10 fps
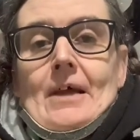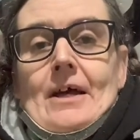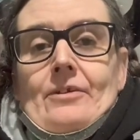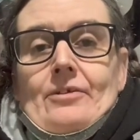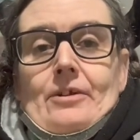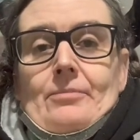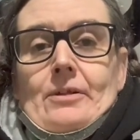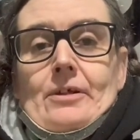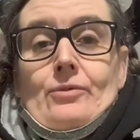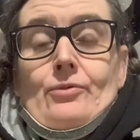And
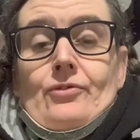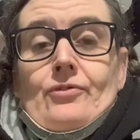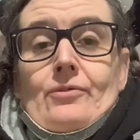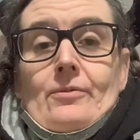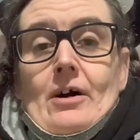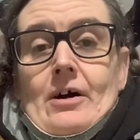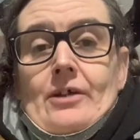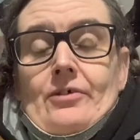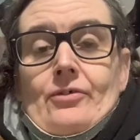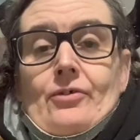deliberately loosened it.
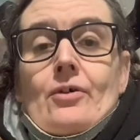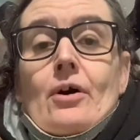I didn't